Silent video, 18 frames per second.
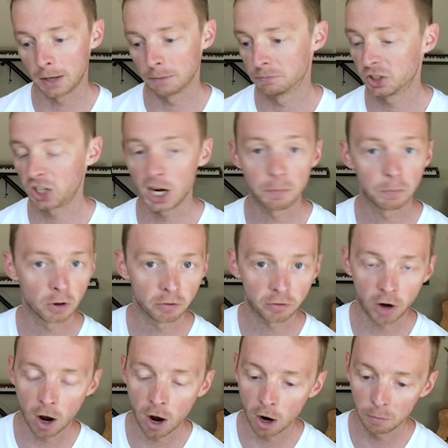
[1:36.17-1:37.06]
chamber of
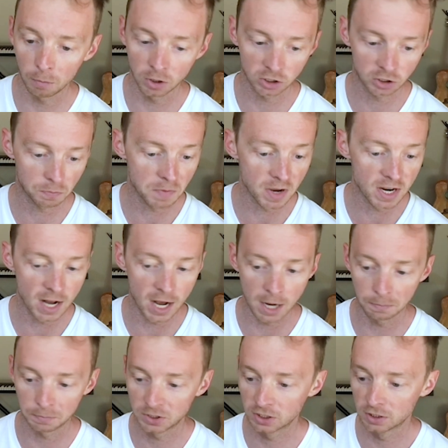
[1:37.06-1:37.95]
commerce,
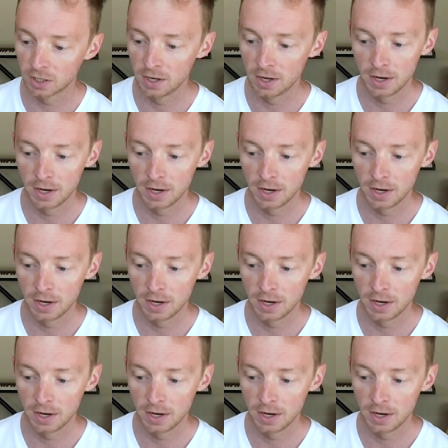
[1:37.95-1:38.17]
meetups,